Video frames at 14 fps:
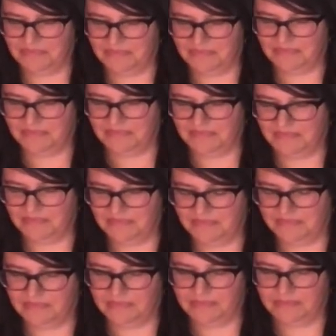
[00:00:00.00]

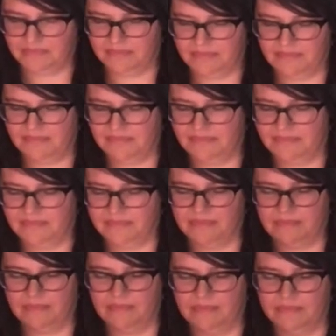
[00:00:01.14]

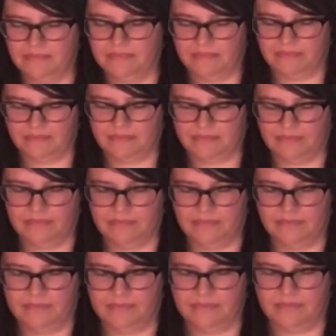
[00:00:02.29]

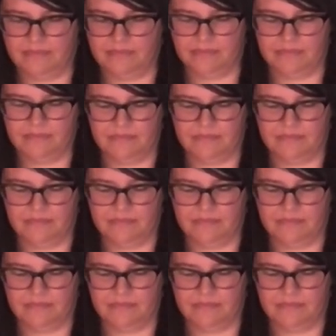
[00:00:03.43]
No words are spoken by the person on screen.